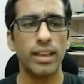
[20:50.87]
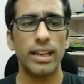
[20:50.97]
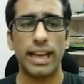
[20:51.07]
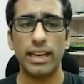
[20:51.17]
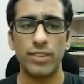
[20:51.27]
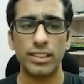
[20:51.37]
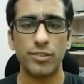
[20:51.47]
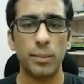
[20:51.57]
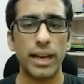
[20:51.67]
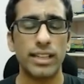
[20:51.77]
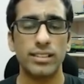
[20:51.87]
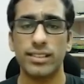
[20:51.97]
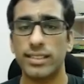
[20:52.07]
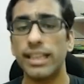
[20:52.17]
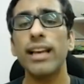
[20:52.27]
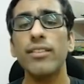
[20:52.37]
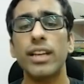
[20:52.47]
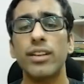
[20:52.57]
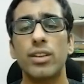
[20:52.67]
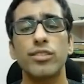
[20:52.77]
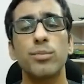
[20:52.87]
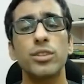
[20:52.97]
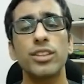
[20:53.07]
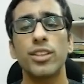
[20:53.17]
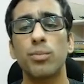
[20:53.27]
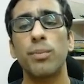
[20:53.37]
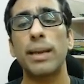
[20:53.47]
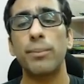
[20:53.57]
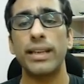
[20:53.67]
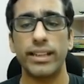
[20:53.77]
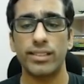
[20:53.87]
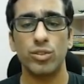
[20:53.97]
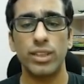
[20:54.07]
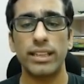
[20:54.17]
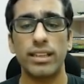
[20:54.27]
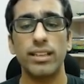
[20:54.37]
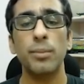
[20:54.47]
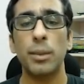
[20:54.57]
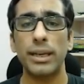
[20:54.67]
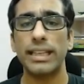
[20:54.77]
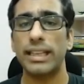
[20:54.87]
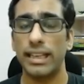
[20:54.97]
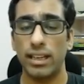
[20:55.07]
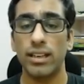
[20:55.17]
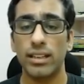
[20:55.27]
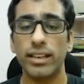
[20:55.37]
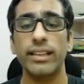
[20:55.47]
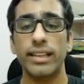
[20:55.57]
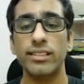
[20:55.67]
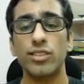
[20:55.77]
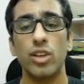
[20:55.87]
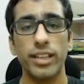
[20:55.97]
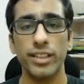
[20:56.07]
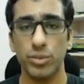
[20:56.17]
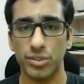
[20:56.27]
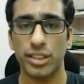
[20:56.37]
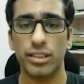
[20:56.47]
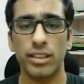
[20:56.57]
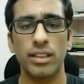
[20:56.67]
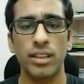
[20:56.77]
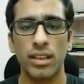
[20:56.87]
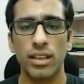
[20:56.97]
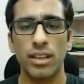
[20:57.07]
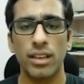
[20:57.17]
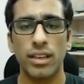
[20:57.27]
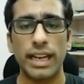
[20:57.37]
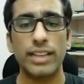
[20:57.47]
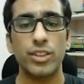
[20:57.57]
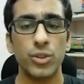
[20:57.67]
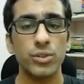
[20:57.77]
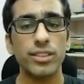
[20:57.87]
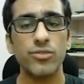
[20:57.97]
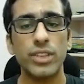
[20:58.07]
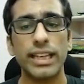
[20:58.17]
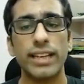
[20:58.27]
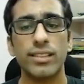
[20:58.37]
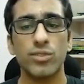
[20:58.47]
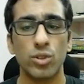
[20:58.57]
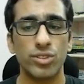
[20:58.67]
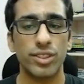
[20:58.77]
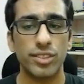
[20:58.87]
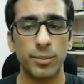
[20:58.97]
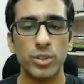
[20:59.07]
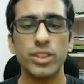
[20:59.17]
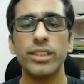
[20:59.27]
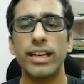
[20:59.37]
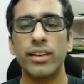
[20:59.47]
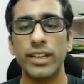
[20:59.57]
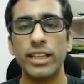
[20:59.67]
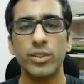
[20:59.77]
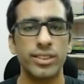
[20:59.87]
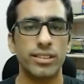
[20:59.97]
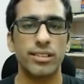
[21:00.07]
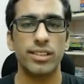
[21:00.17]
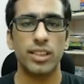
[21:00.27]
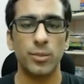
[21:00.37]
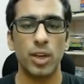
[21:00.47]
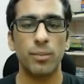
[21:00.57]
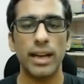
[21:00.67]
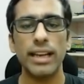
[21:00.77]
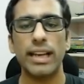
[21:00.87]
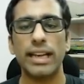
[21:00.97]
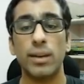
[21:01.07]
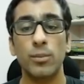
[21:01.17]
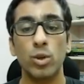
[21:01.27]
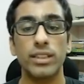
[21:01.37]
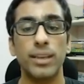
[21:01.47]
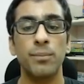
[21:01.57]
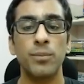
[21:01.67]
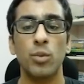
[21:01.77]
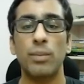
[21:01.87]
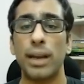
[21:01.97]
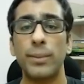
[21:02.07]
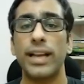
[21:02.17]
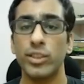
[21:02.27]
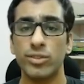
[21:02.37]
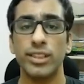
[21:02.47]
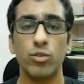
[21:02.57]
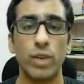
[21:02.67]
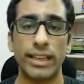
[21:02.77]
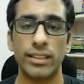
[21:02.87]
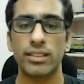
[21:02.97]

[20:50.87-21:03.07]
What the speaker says: And once we package our CLI, we can also push it to PyPI so that other people can install and use it. And to do this, we create a source distribution and a wheel using the setup.py and upload them to PyPI using Twine.